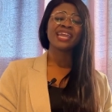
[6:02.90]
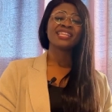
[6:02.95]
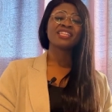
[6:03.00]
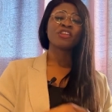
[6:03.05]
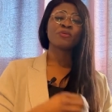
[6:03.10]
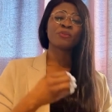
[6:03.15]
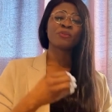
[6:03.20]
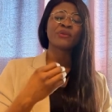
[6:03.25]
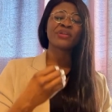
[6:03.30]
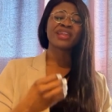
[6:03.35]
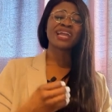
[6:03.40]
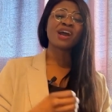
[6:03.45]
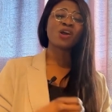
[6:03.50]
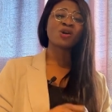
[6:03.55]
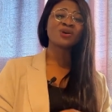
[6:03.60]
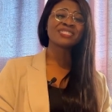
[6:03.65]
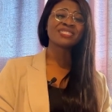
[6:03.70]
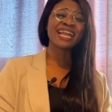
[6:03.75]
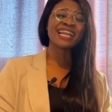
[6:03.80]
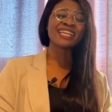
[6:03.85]
The prayer
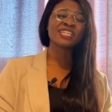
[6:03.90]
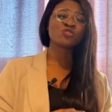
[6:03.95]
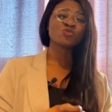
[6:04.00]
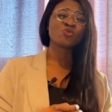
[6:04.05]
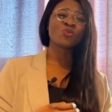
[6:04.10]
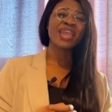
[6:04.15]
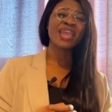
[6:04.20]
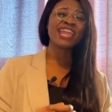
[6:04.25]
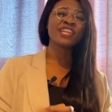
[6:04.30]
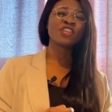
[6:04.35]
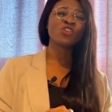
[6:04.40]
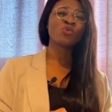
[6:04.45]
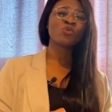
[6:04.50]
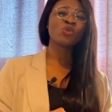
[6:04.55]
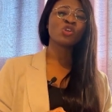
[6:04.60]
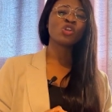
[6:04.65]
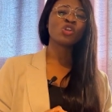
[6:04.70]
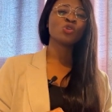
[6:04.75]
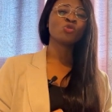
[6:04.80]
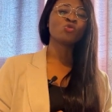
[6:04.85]
altar is where
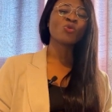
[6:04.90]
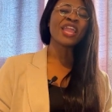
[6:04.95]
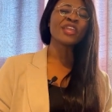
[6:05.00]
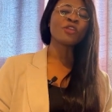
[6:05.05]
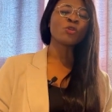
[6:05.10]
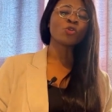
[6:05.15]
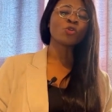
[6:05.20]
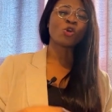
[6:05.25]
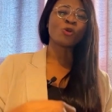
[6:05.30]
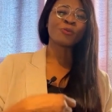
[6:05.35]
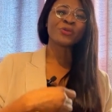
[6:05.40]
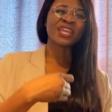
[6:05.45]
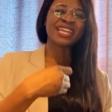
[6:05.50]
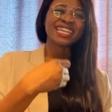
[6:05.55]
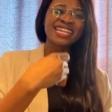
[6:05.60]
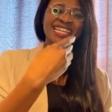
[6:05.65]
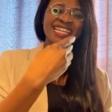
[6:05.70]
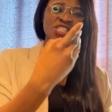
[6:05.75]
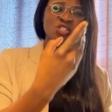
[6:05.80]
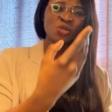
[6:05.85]
you where you
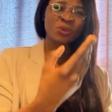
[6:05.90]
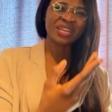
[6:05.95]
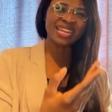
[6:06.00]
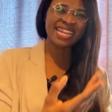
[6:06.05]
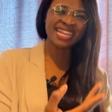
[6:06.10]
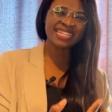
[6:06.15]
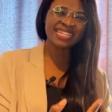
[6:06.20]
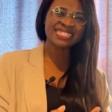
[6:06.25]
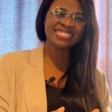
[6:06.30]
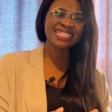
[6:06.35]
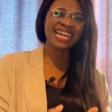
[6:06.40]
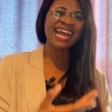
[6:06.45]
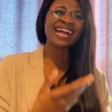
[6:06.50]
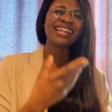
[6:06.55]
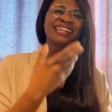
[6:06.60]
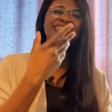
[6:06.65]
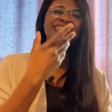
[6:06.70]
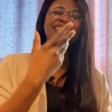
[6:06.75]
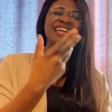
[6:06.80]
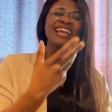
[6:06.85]
communicate your needs
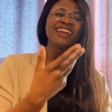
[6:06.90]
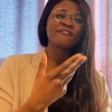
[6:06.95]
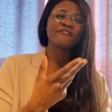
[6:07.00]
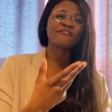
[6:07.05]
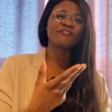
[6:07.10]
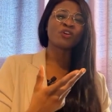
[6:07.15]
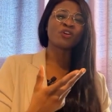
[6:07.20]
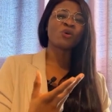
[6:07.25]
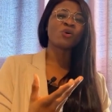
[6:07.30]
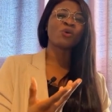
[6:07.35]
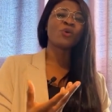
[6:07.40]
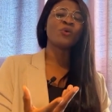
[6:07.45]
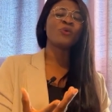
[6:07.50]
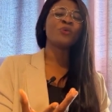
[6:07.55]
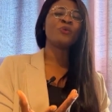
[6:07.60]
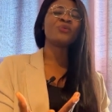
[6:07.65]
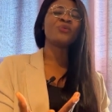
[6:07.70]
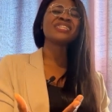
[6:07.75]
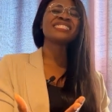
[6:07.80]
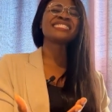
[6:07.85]
and therefore
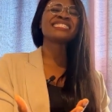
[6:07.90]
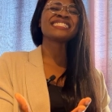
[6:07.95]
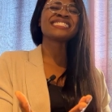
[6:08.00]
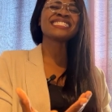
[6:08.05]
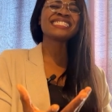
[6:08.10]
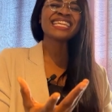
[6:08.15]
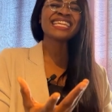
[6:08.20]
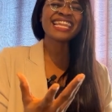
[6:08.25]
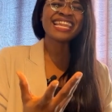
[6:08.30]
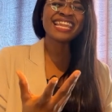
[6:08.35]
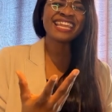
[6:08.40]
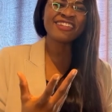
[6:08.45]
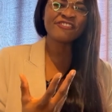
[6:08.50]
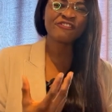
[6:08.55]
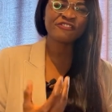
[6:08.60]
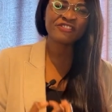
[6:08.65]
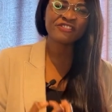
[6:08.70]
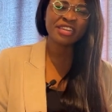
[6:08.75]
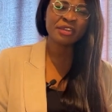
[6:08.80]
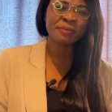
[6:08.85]

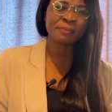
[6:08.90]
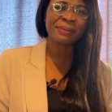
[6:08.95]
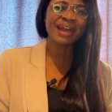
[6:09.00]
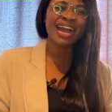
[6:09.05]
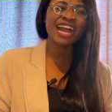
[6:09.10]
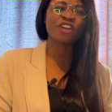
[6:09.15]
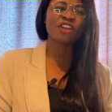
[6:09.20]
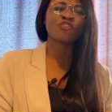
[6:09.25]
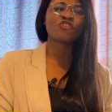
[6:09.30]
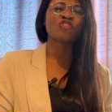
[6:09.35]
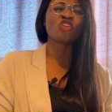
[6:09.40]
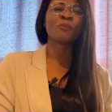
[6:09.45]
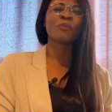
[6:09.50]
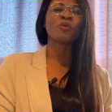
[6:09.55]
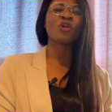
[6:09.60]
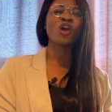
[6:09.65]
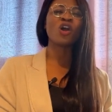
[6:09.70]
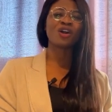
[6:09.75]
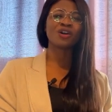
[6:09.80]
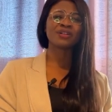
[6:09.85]
receive feedback
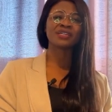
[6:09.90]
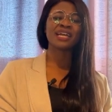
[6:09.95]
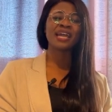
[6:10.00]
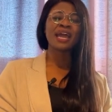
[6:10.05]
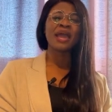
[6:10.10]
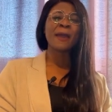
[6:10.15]
from God.